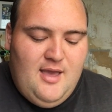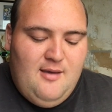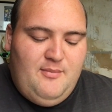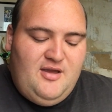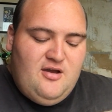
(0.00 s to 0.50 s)

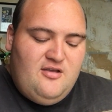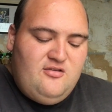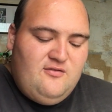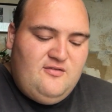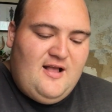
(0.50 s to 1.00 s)
because
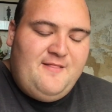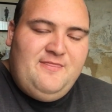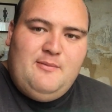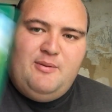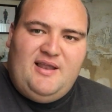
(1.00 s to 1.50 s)
you've done
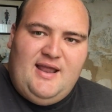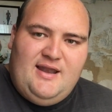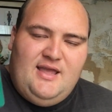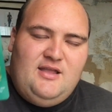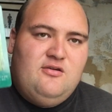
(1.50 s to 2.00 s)
the
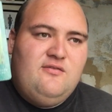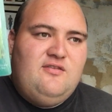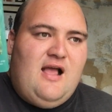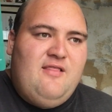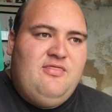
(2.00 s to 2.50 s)
planning, you've
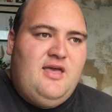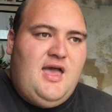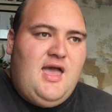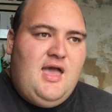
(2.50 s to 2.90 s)
done the